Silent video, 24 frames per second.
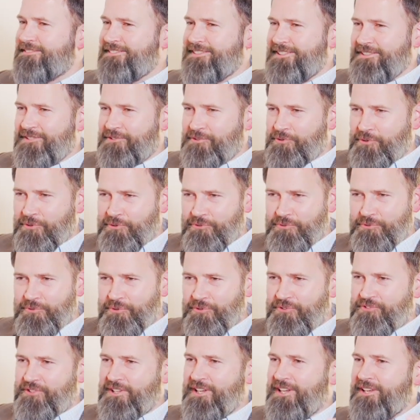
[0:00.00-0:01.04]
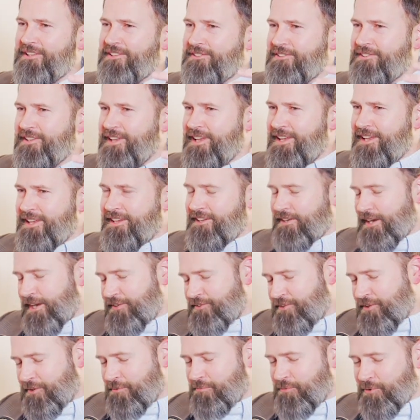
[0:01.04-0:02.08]
The whole school says, I
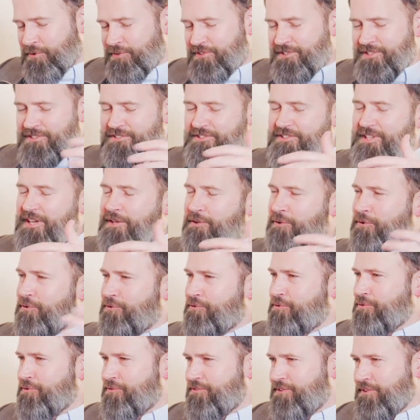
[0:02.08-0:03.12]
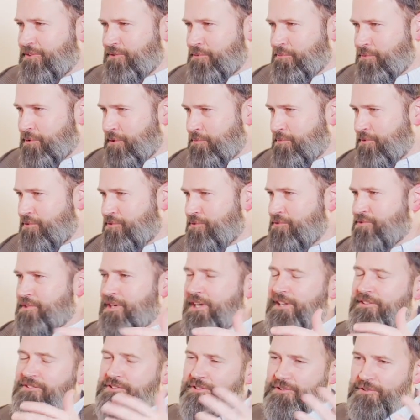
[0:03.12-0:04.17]
say good morning TCA. The whole school says good morning, Mr.
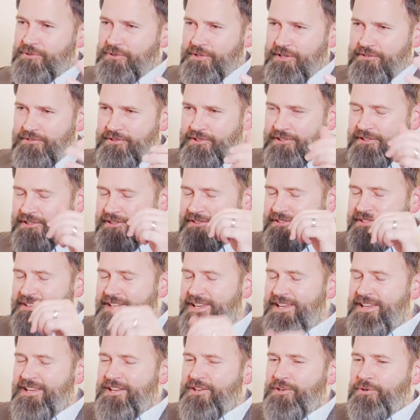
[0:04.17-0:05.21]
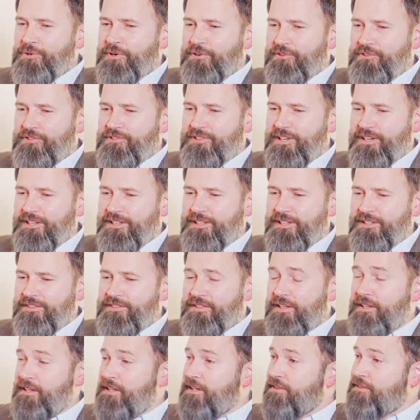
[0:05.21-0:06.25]
Johnson, whoever's talking, and
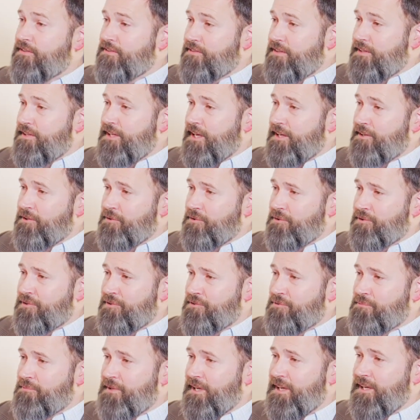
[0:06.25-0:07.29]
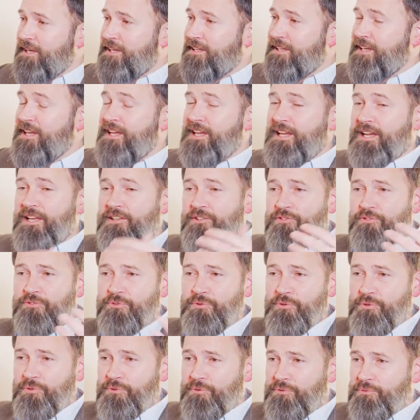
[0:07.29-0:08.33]
say, this is the day the Lord has made. And the
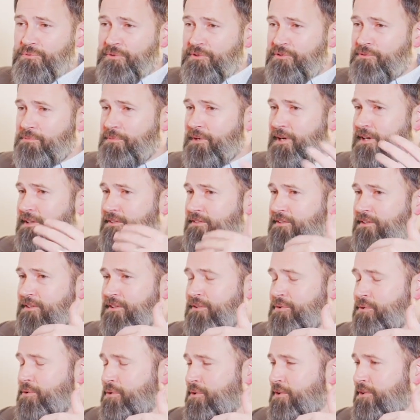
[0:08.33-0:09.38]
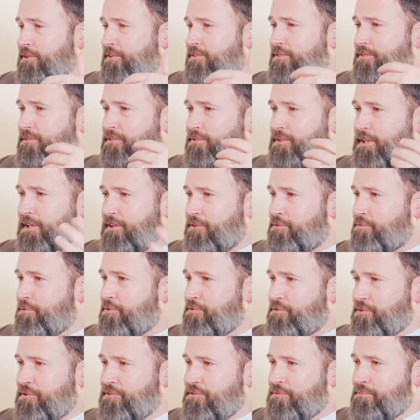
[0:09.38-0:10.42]
school responds in chorus, let us
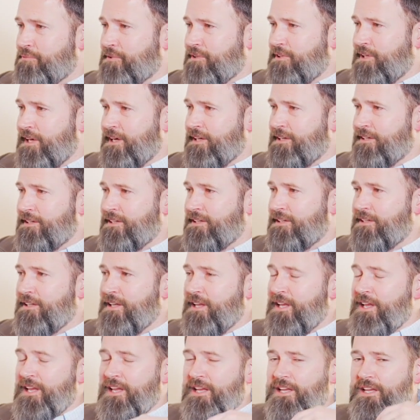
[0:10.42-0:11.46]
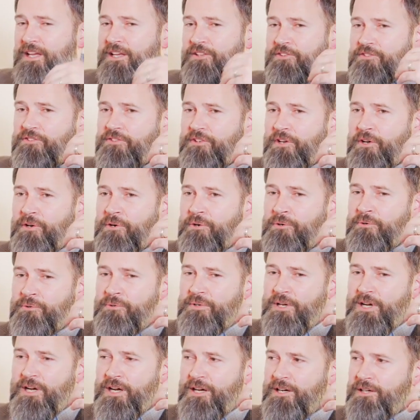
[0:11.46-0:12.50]
rejoice and be glad in it. And so,
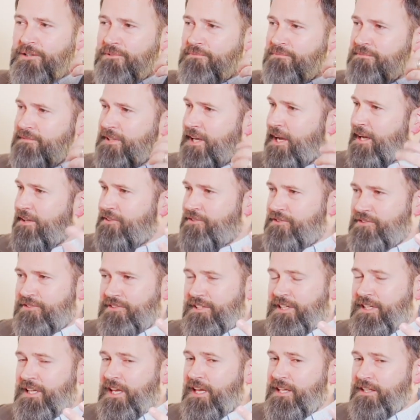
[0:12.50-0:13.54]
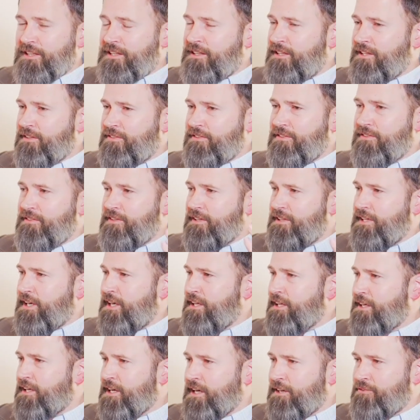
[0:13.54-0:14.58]
it's just like, hey, this is the
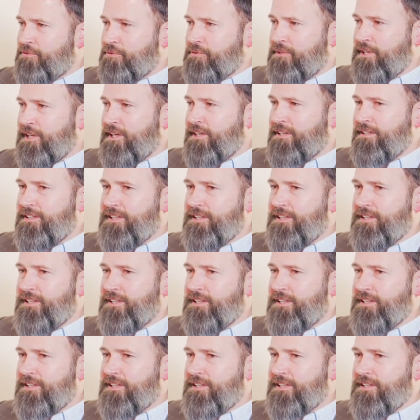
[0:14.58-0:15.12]
day that God's ordained.